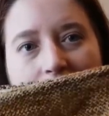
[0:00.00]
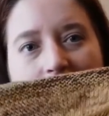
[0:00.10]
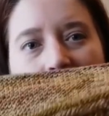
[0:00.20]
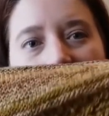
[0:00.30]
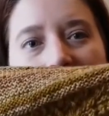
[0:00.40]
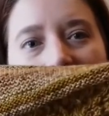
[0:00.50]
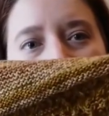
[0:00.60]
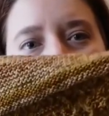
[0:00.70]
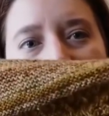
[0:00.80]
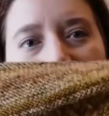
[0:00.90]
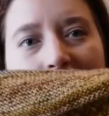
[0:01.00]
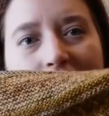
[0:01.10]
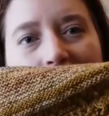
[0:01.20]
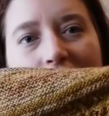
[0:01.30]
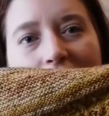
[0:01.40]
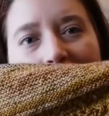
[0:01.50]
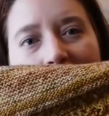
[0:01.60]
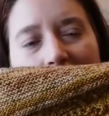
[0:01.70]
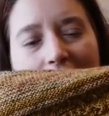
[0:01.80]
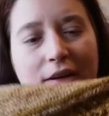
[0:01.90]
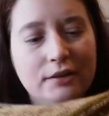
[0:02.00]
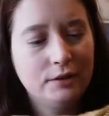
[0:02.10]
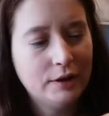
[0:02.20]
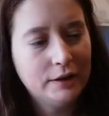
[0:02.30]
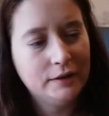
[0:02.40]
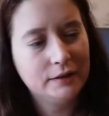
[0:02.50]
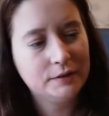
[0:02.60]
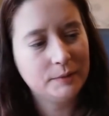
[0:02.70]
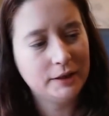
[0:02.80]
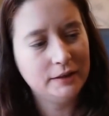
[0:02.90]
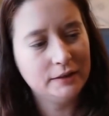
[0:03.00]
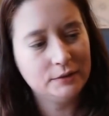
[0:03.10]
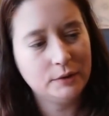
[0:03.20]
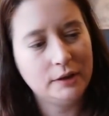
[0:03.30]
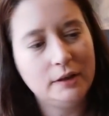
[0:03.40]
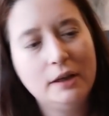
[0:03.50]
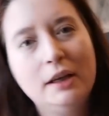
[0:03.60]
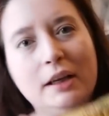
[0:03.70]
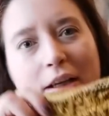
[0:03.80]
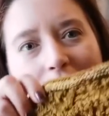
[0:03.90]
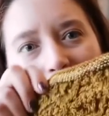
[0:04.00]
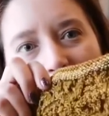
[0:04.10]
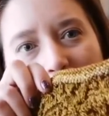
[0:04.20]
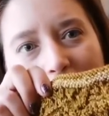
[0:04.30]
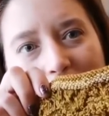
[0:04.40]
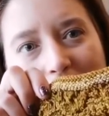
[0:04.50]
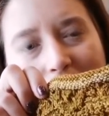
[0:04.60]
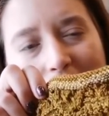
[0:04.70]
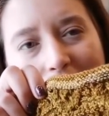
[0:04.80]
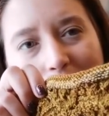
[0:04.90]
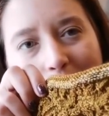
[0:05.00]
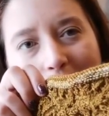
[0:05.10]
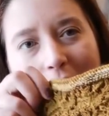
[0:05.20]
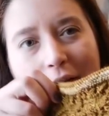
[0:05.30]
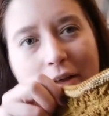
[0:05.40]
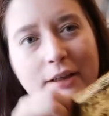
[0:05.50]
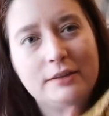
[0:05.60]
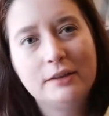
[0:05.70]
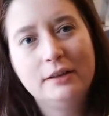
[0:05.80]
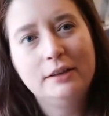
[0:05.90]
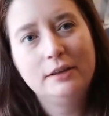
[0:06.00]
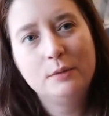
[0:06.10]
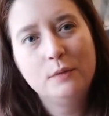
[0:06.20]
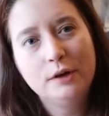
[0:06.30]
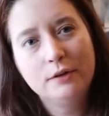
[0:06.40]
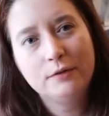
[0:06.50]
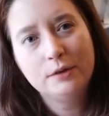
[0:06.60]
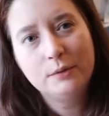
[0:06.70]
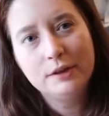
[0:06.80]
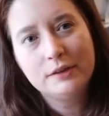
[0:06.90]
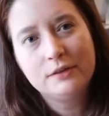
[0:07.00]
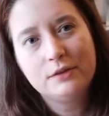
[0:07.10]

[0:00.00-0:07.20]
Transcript: 6, I don't know how to explain this one. It's a gorgeous lace pattern. It's gonna look wonderful once